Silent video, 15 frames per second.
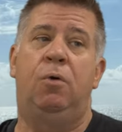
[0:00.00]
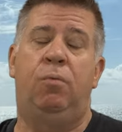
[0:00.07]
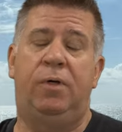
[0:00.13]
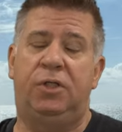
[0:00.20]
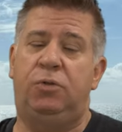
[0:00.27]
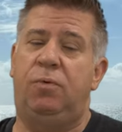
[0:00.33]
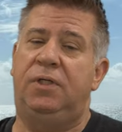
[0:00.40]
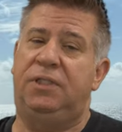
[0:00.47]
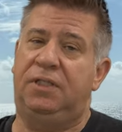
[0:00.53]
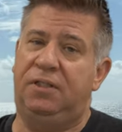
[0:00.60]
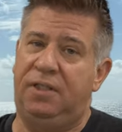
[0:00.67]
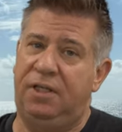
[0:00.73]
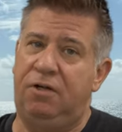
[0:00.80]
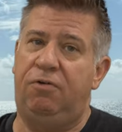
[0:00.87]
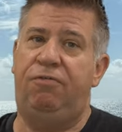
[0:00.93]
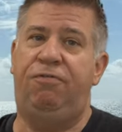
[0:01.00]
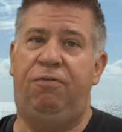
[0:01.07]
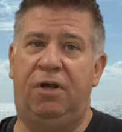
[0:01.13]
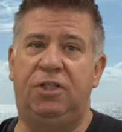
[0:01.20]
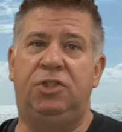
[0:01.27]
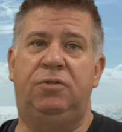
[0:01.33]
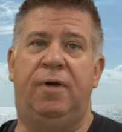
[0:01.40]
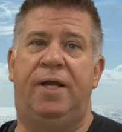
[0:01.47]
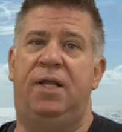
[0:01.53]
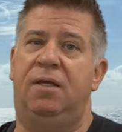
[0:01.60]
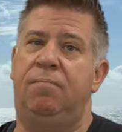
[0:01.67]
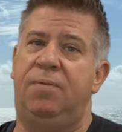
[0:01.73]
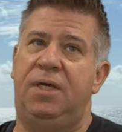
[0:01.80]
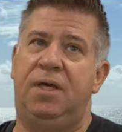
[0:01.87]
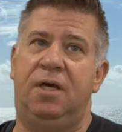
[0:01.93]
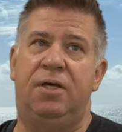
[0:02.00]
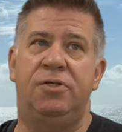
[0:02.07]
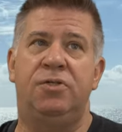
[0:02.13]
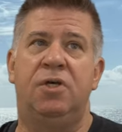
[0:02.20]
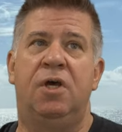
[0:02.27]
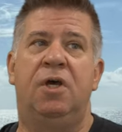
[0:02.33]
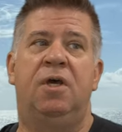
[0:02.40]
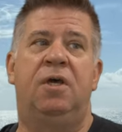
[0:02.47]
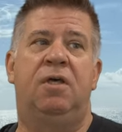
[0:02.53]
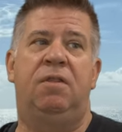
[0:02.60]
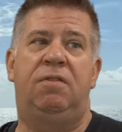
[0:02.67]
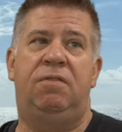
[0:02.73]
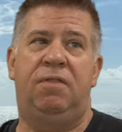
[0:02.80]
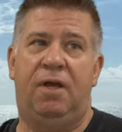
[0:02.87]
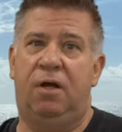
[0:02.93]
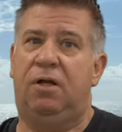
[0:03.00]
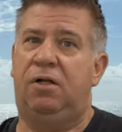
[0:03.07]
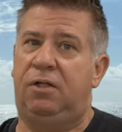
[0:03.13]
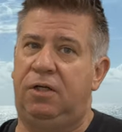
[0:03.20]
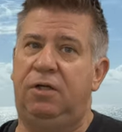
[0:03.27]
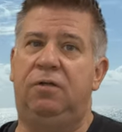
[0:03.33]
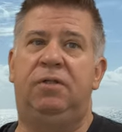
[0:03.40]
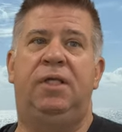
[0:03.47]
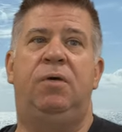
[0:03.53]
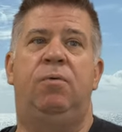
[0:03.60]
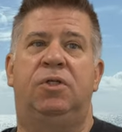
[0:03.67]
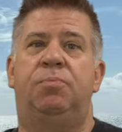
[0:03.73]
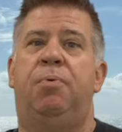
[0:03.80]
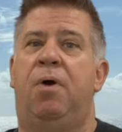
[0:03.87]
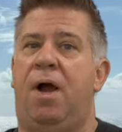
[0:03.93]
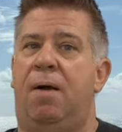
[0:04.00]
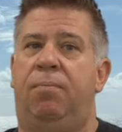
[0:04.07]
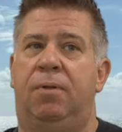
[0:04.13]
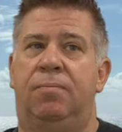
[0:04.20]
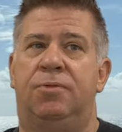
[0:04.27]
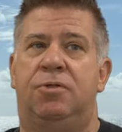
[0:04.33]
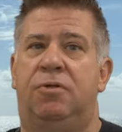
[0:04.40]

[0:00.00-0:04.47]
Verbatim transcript: which was a little frustrating because there clearly was problems.